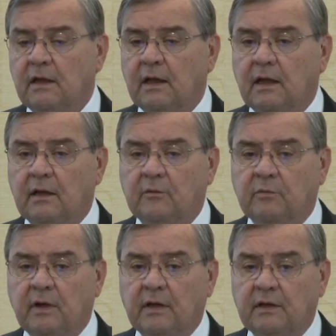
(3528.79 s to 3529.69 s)
and,
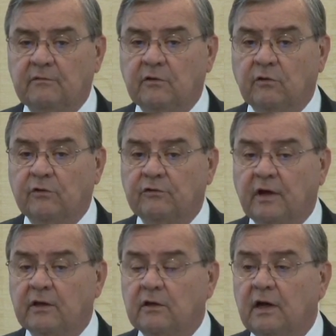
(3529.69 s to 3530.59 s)
and even
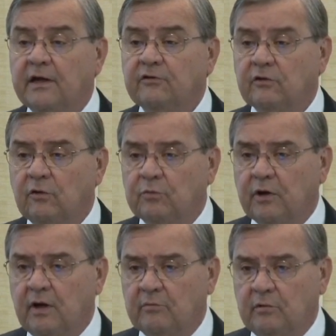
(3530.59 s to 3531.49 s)
neuropsychological
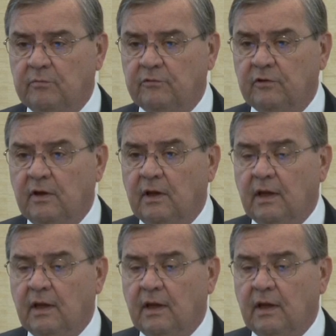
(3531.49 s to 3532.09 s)
problems.